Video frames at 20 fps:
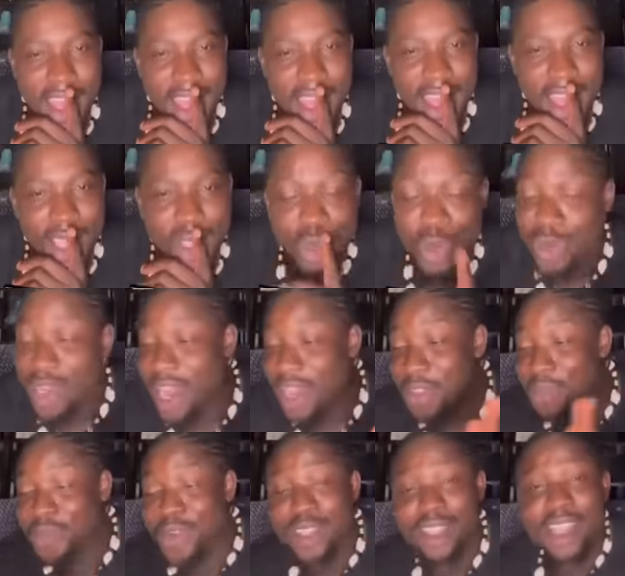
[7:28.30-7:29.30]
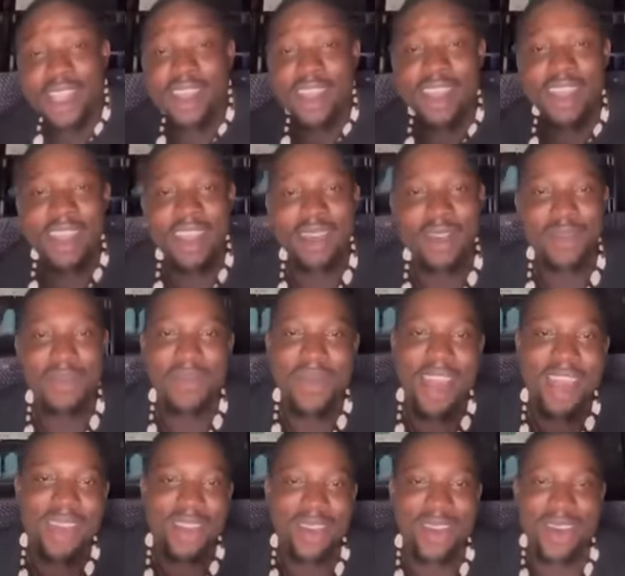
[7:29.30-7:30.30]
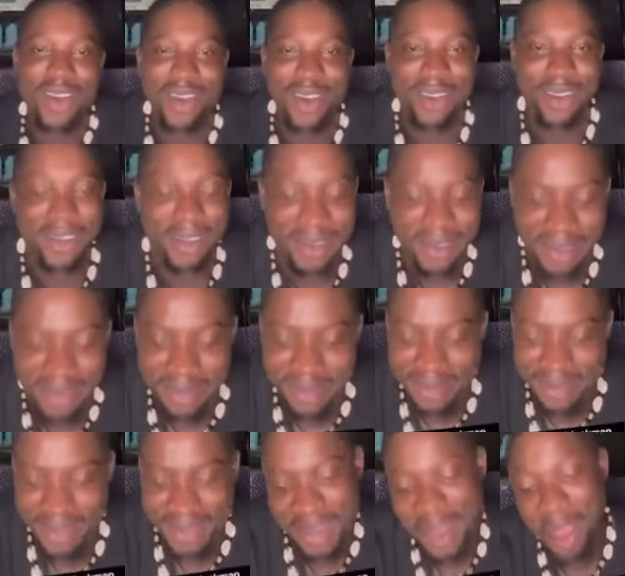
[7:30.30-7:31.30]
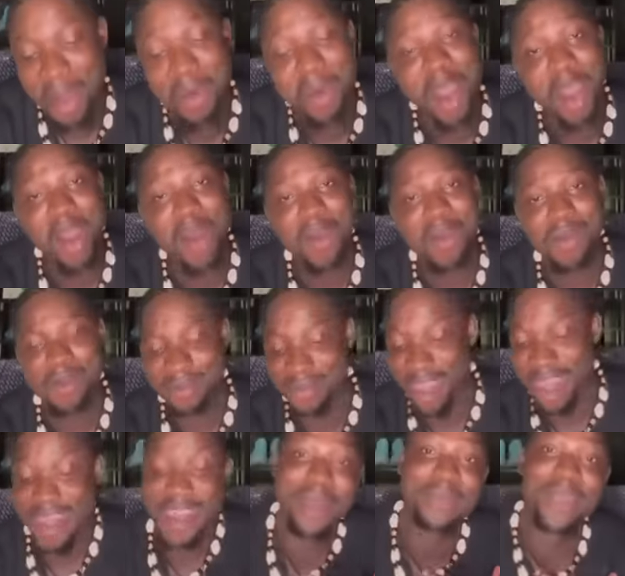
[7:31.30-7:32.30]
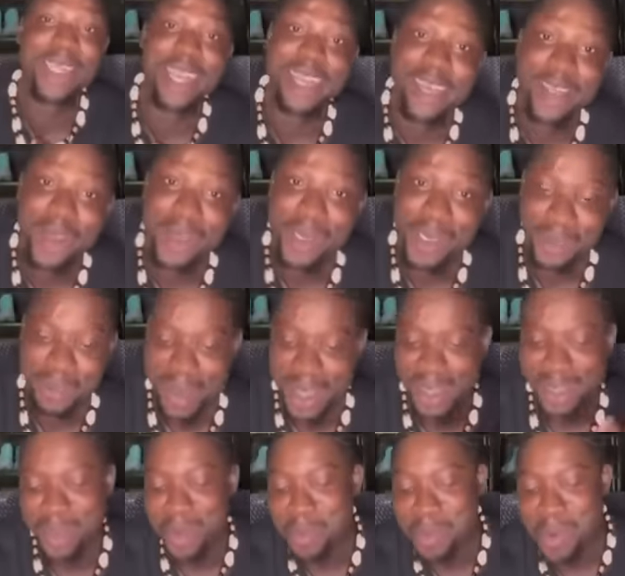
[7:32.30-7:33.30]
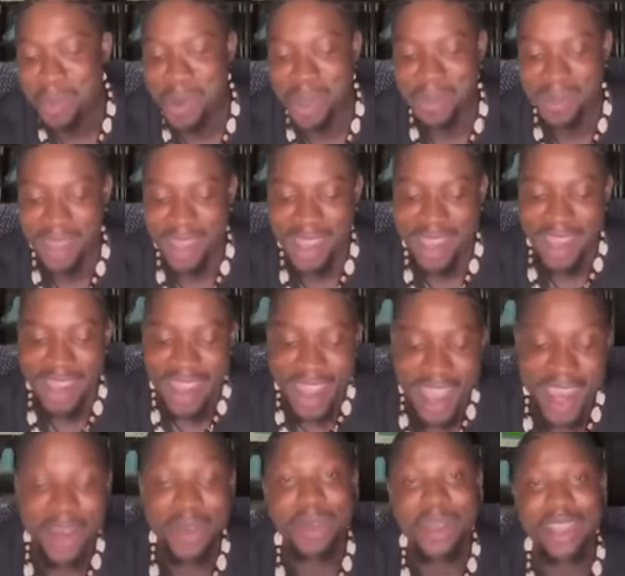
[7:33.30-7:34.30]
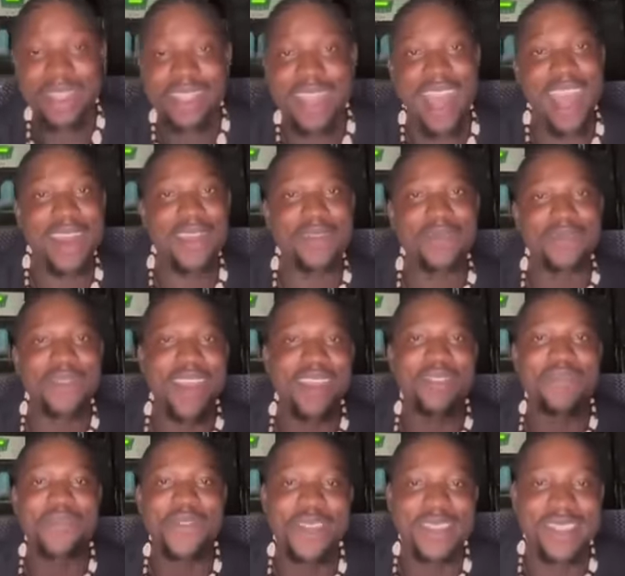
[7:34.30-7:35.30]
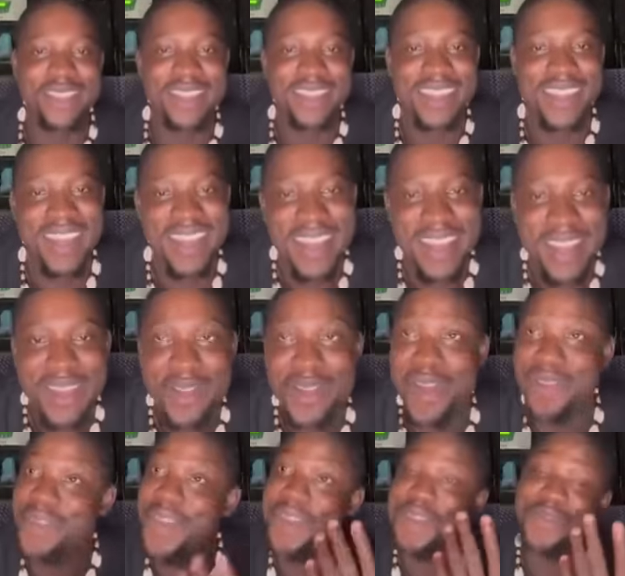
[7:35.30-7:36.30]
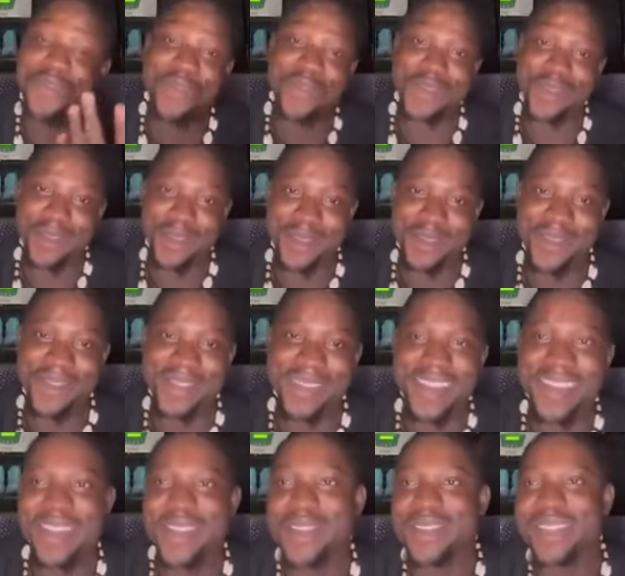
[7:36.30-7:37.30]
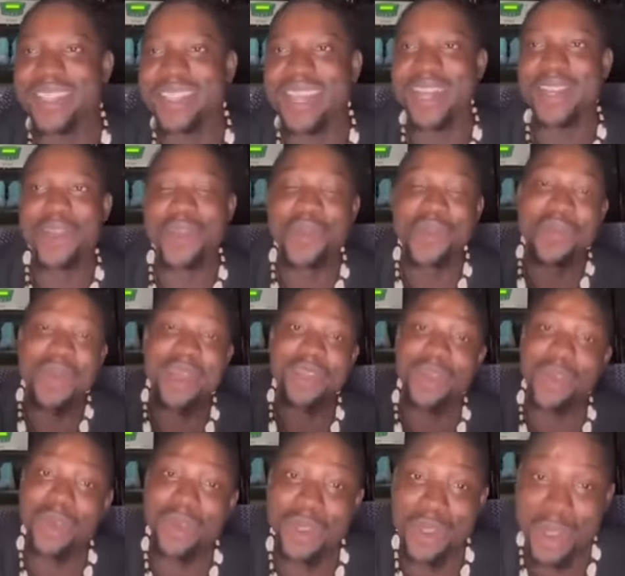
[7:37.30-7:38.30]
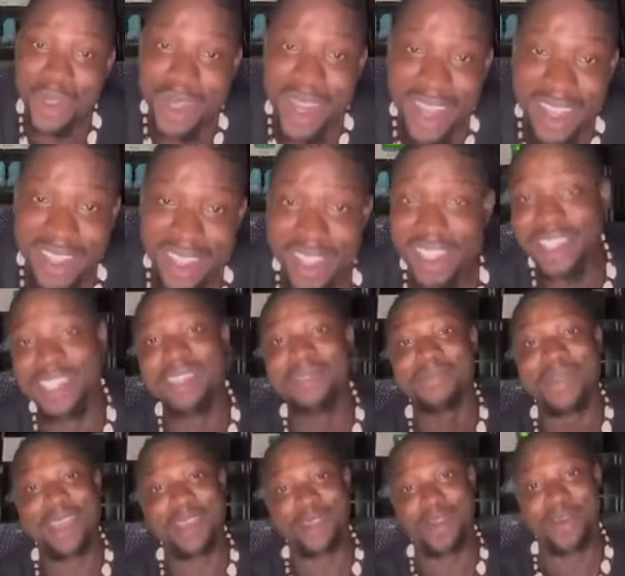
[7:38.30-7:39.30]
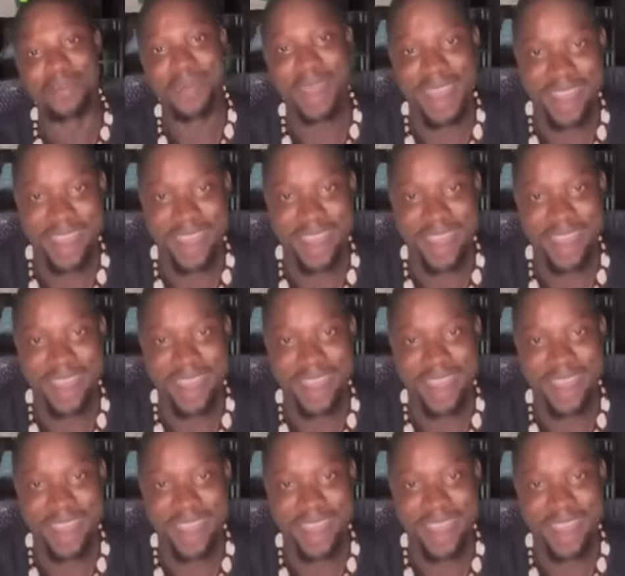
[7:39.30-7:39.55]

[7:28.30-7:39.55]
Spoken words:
So that the freeze, my God. Oh, wow. And I mean, the cost pass. No problem. Anyways, and that the freeze, you are very funny. You understand? The woman told you that she need my number.